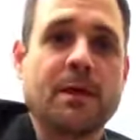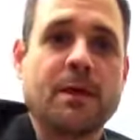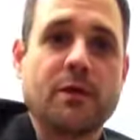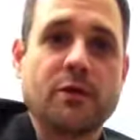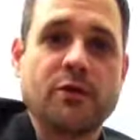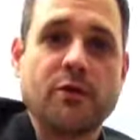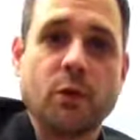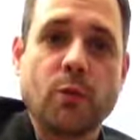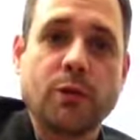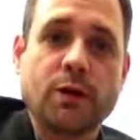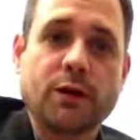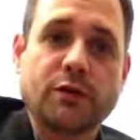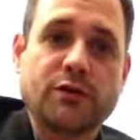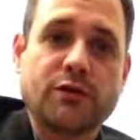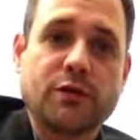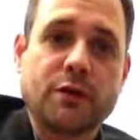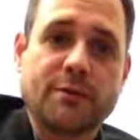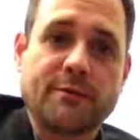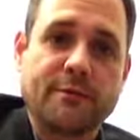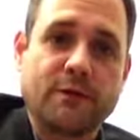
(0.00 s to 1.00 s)
So we're going to
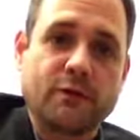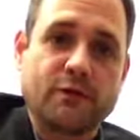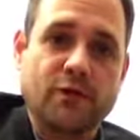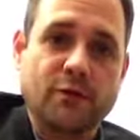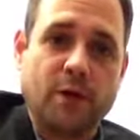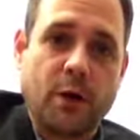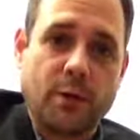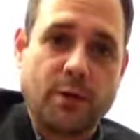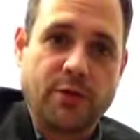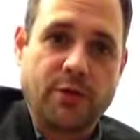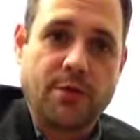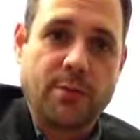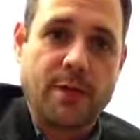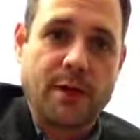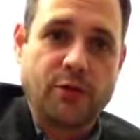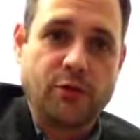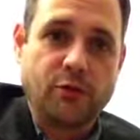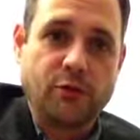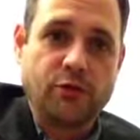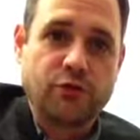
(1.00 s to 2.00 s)
start first of all with a
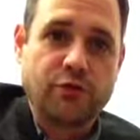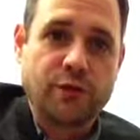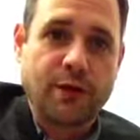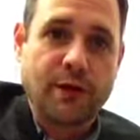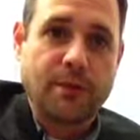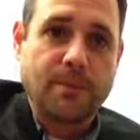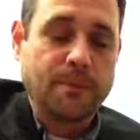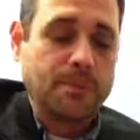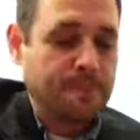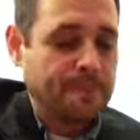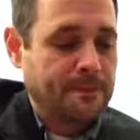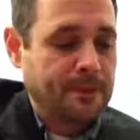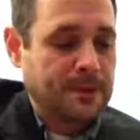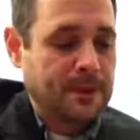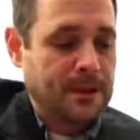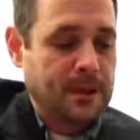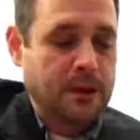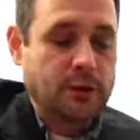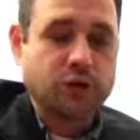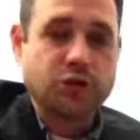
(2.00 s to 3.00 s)
major shell,
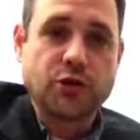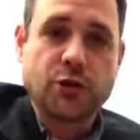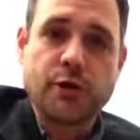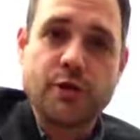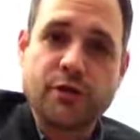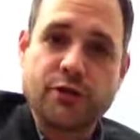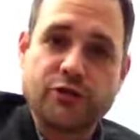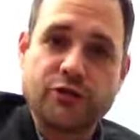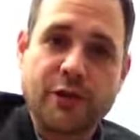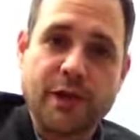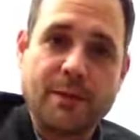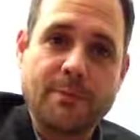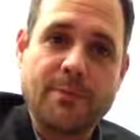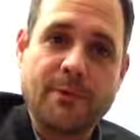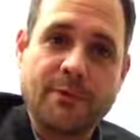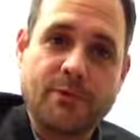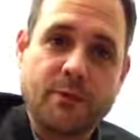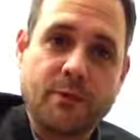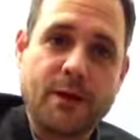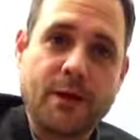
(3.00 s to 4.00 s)
and I'll show you the
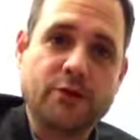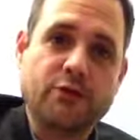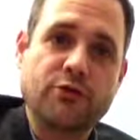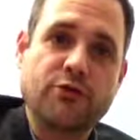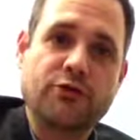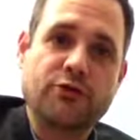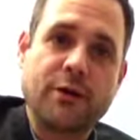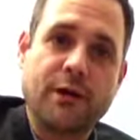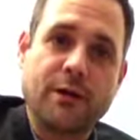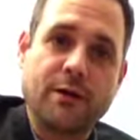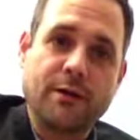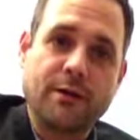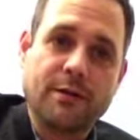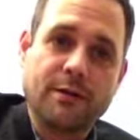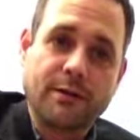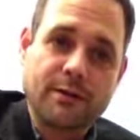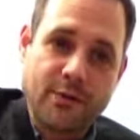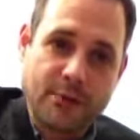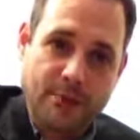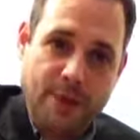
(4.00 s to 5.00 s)
shape of the major shell,
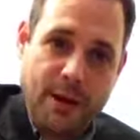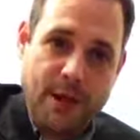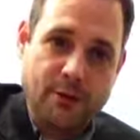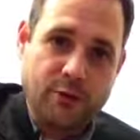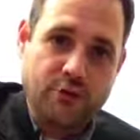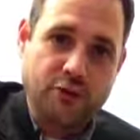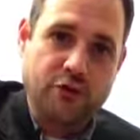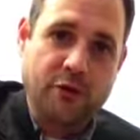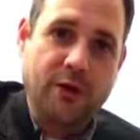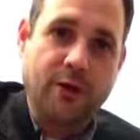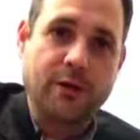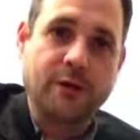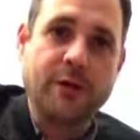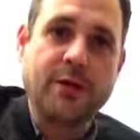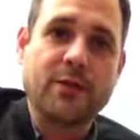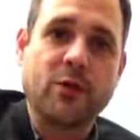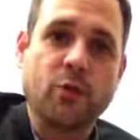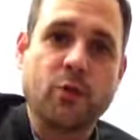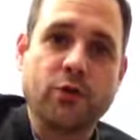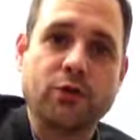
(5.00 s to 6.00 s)
the minor shell,
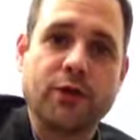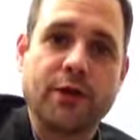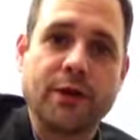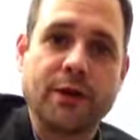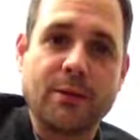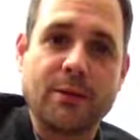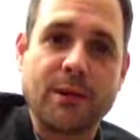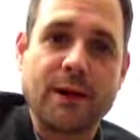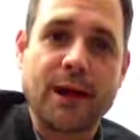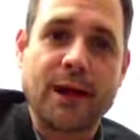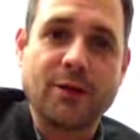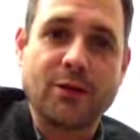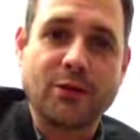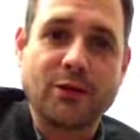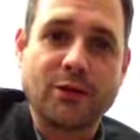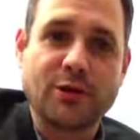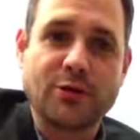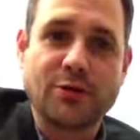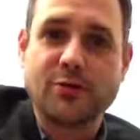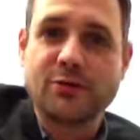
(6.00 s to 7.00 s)
and then we'll talk about how you
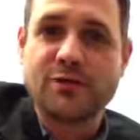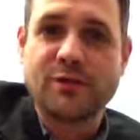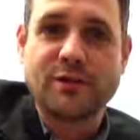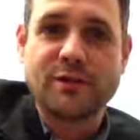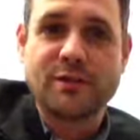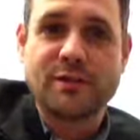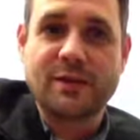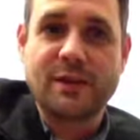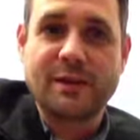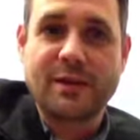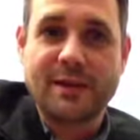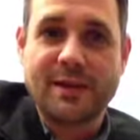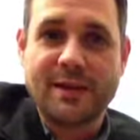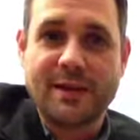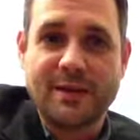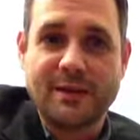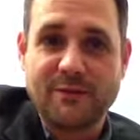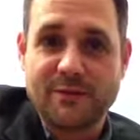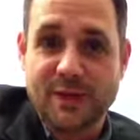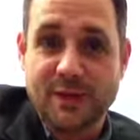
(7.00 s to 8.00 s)
can use this in the
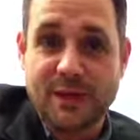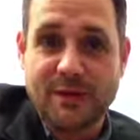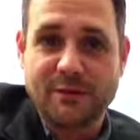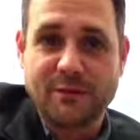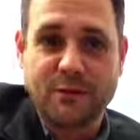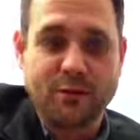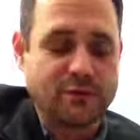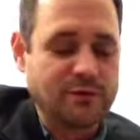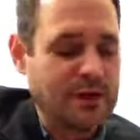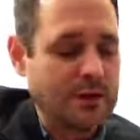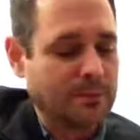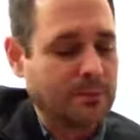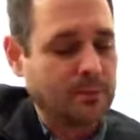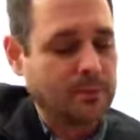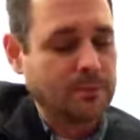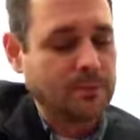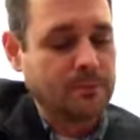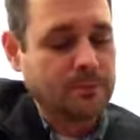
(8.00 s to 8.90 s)
key of E, for example.